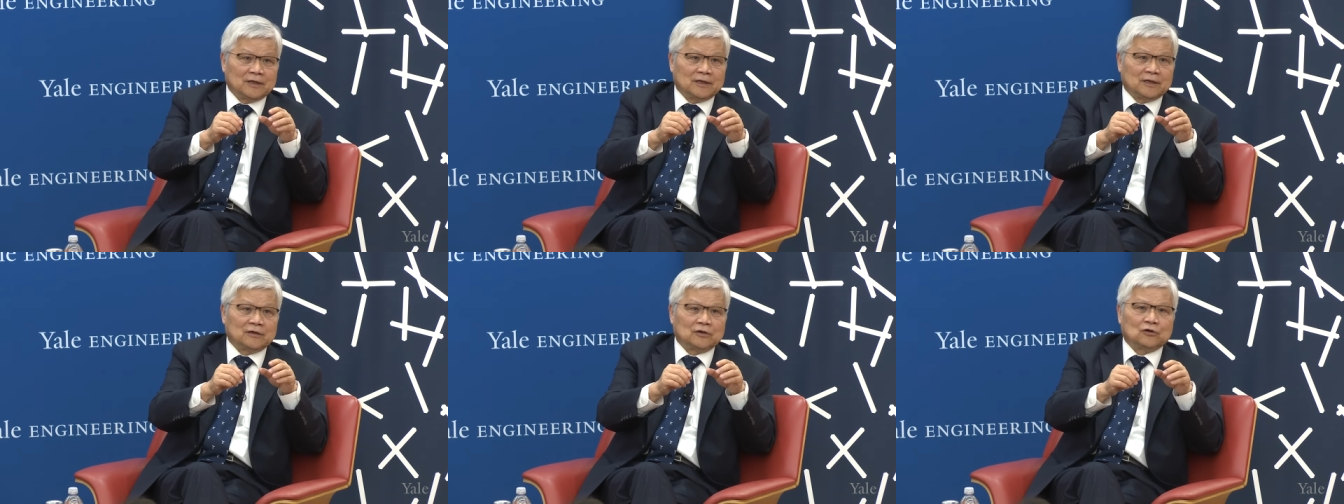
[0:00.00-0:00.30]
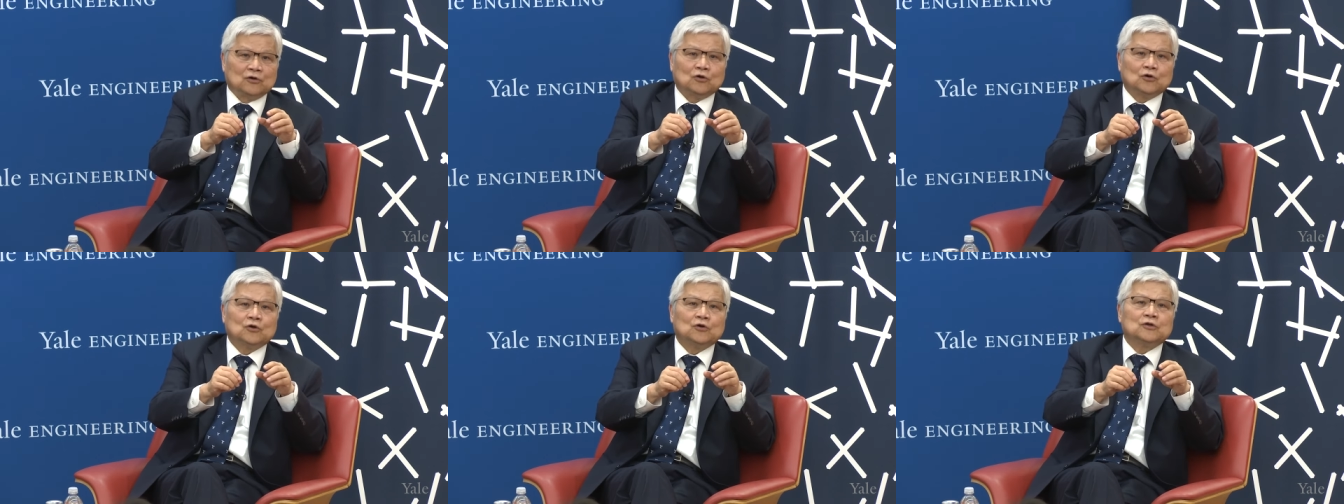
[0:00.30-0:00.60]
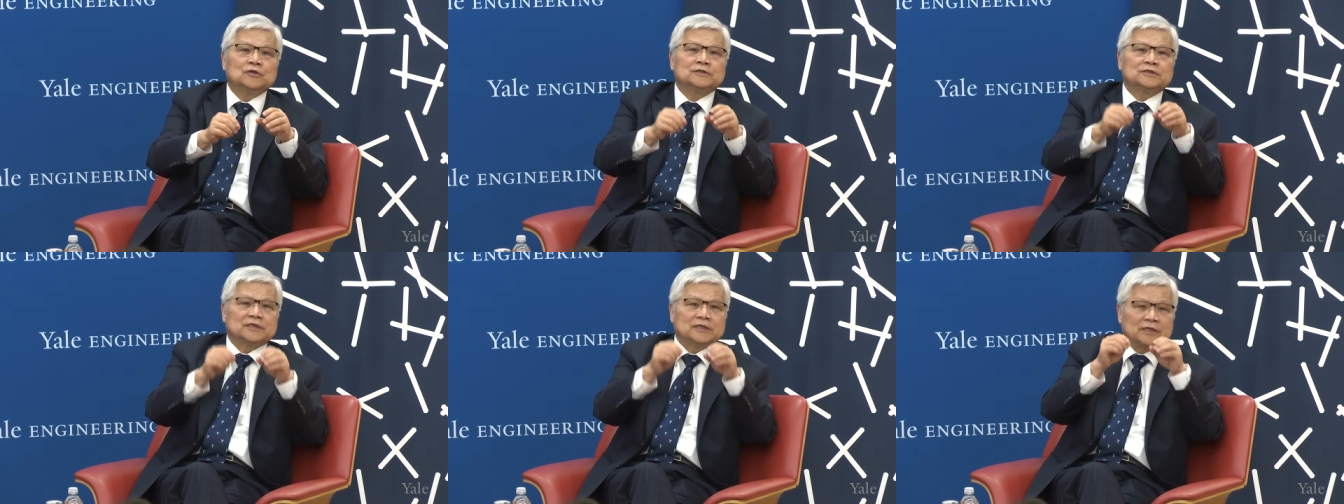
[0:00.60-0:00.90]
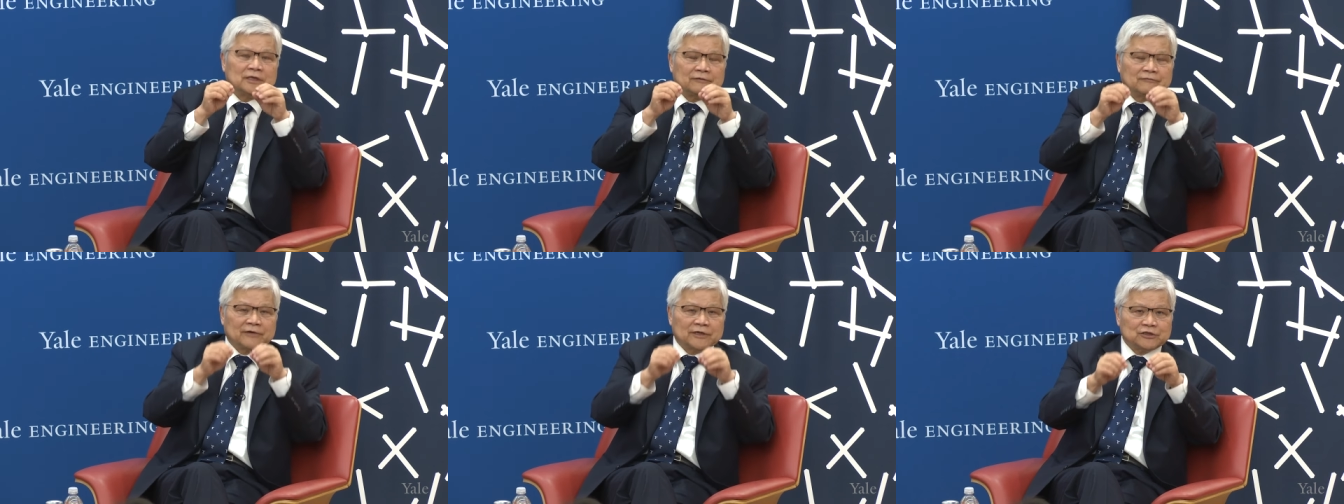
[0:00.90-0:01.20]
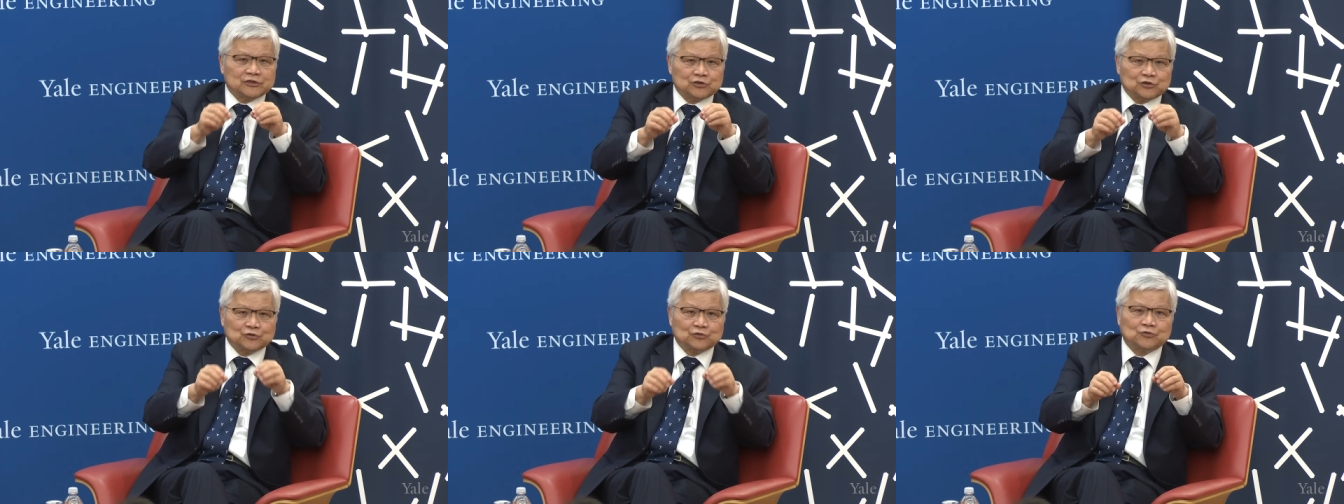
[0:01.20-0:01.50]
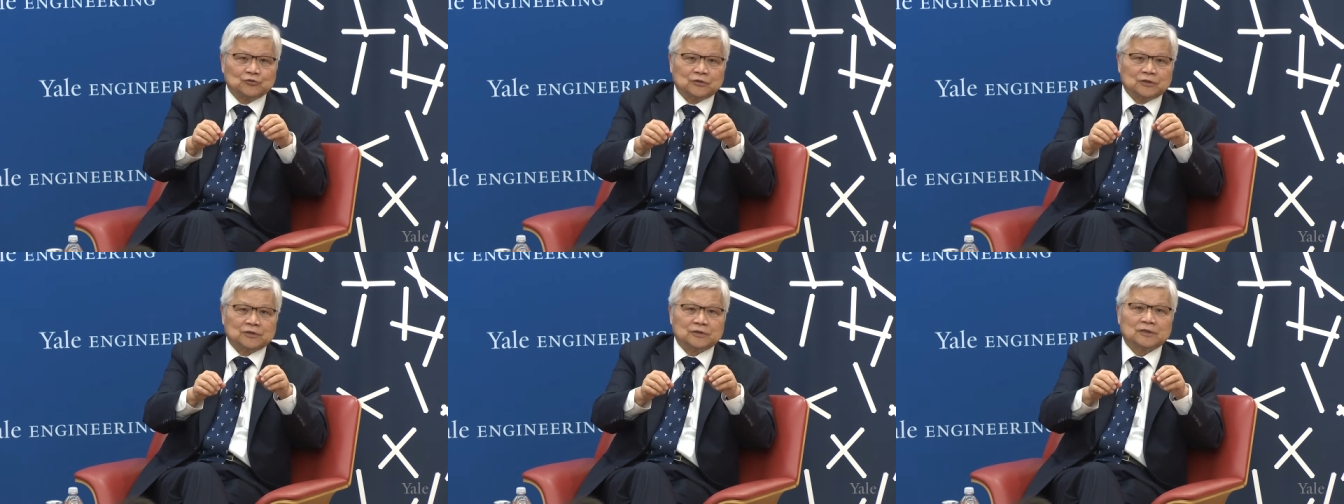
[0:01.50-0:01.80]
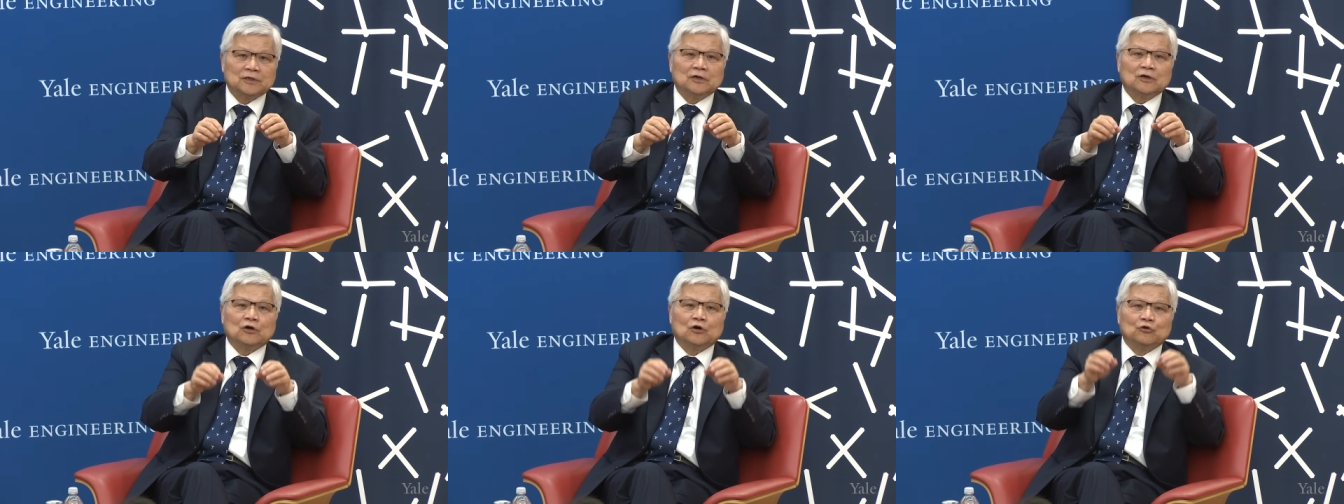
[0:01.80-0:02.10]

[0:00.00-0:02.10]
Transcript: And all the advanced tools